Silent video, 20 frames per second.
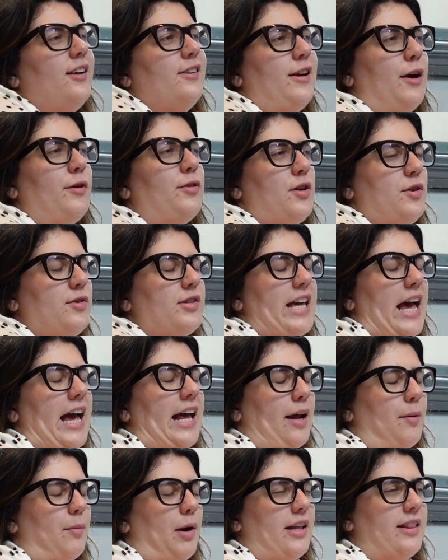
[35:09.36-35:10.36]
now that you say
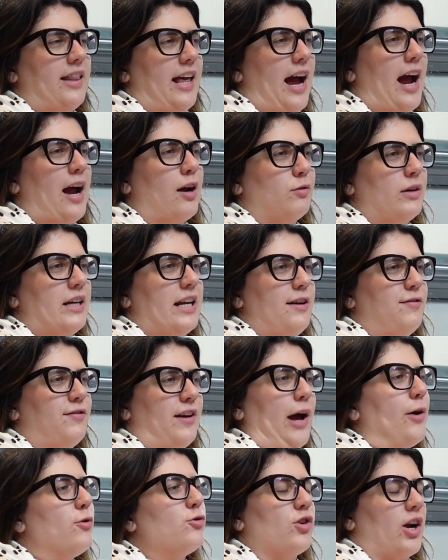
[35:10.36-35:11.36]
it, I'm like, they are really
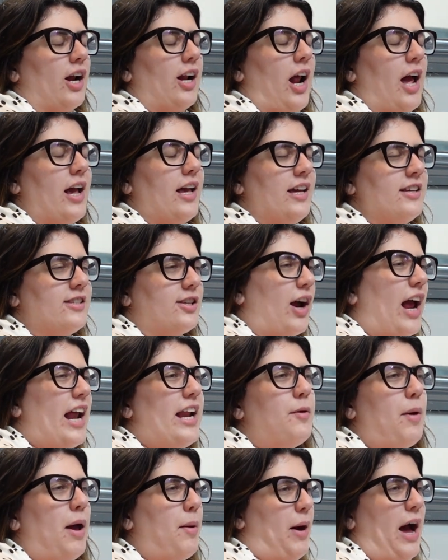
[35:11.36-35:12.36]
floundering. Like, is there
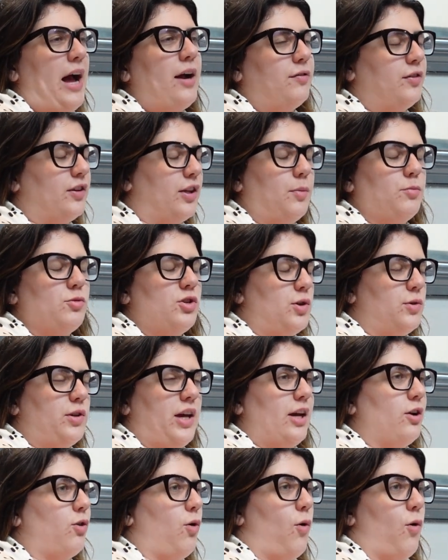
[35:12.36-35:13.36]
any way back for them, do you
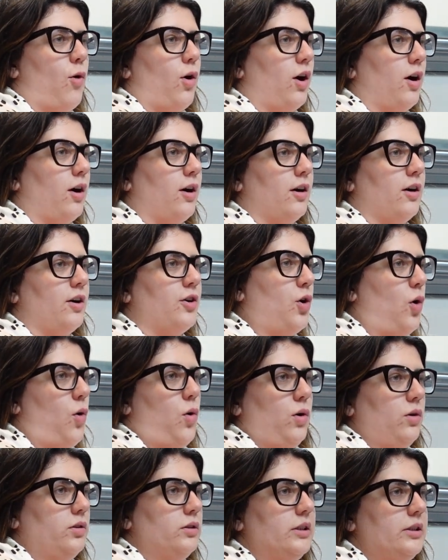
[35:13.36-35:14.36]
think, or no?